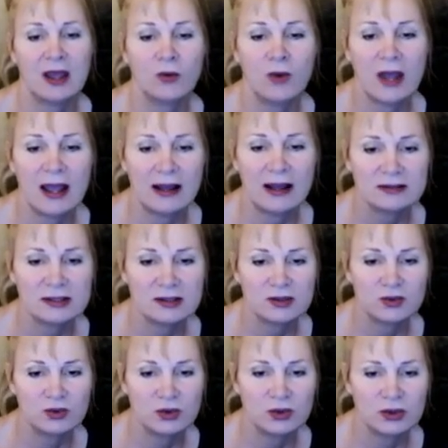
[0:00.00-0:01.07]
What house is
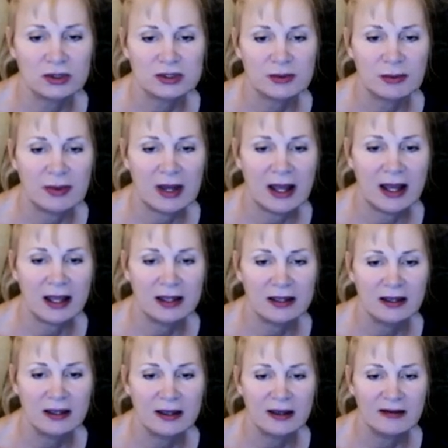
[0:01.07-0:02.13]
ruled by
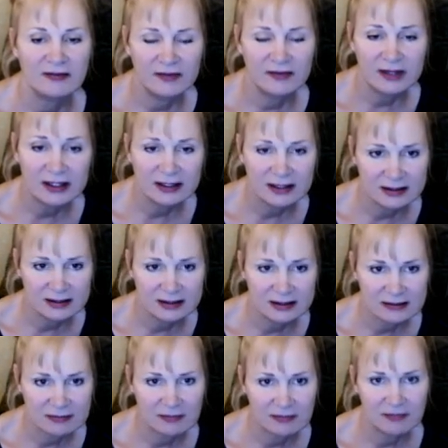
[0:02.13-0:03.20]
Venus?